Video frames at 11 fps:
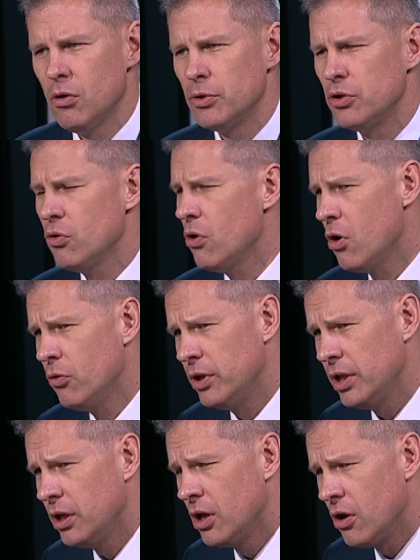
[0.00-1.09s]
Robert, you're
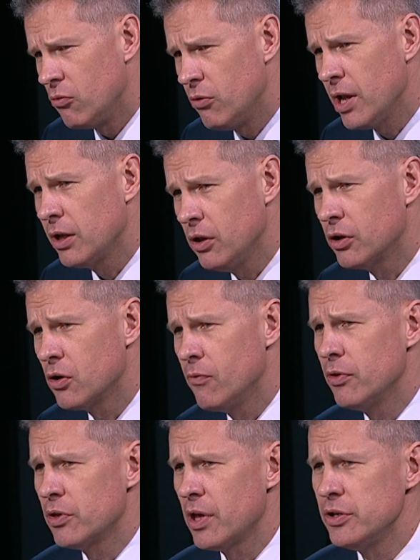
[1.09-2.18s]
holding regular
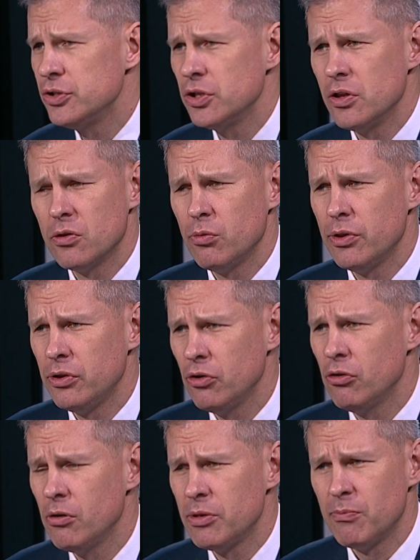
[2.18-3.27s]
conversations with
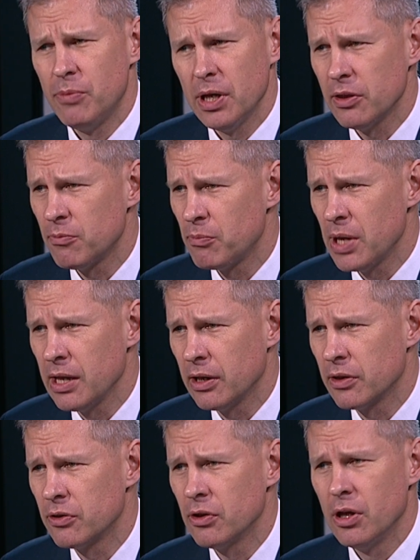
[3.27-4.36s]
Europe's biggest
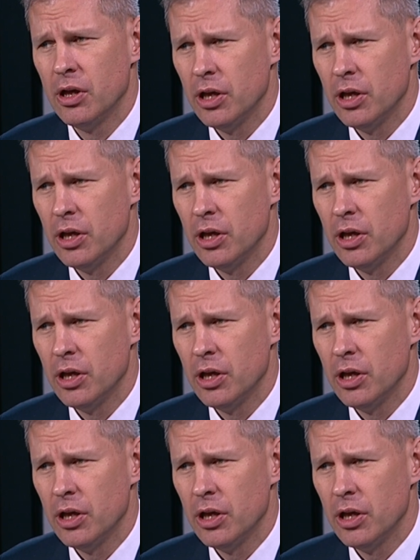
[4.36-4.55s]
banks,